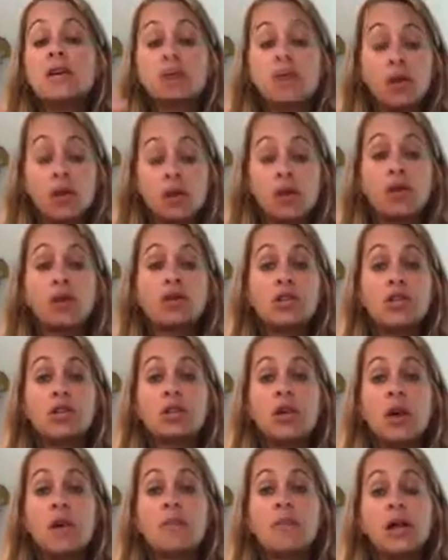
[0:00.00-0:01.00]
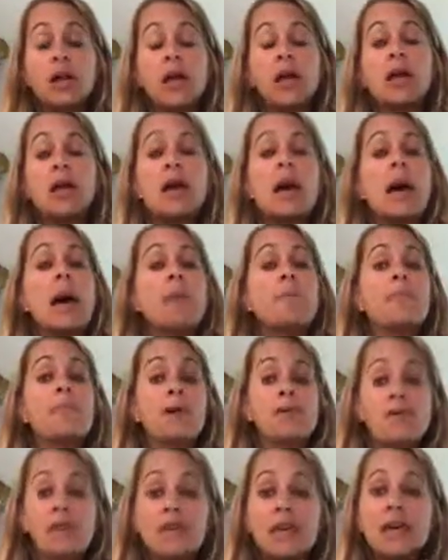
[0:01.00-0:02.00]
So I encourage you to come there.
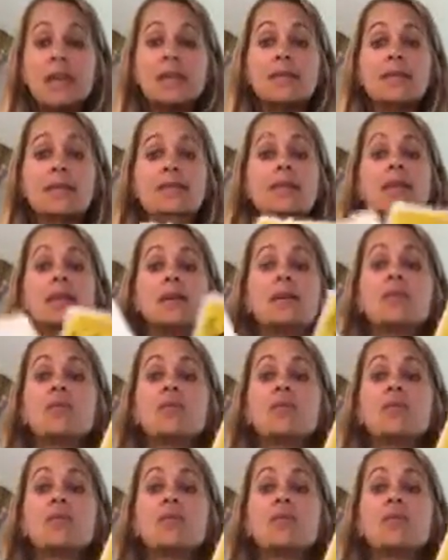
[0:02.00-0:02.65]
But this